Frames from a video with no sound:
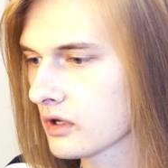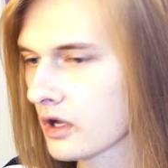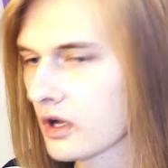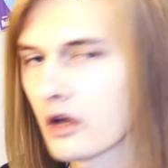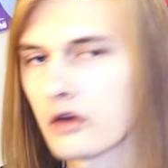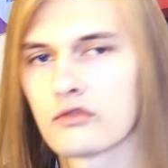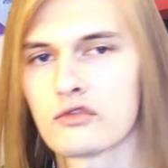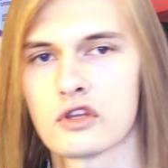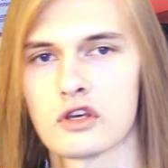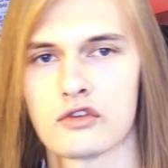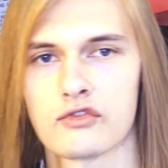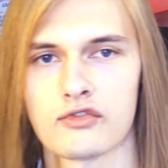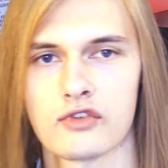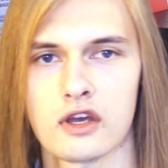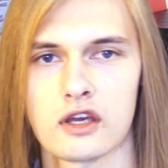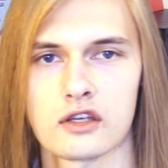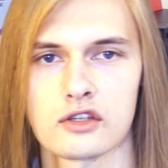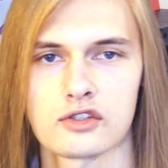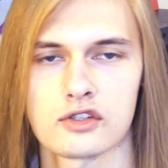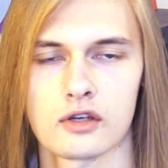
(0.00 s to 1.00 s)
of the
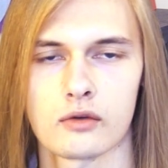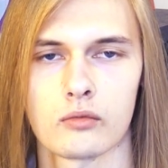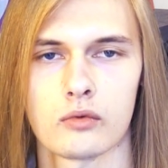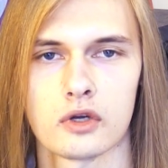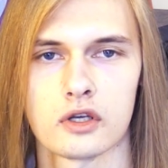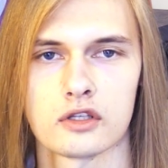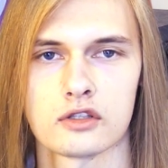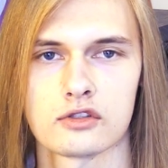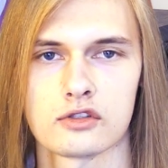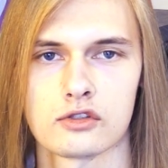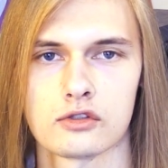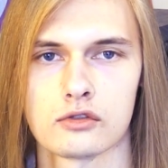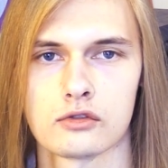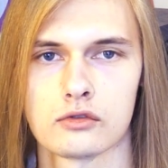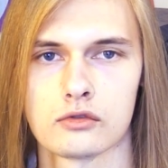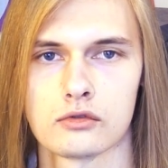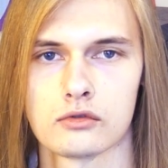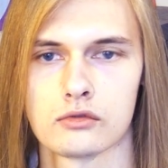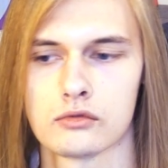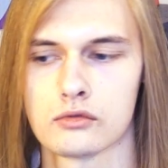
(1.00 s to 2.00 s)
effects I wanted
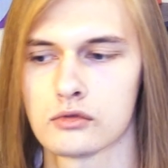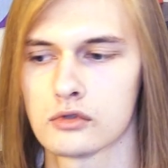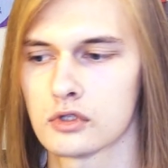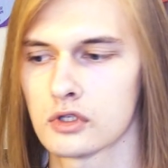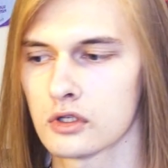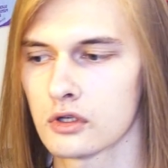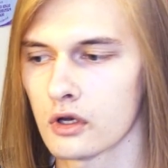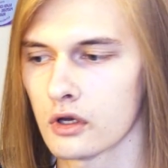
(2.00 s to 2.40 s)
to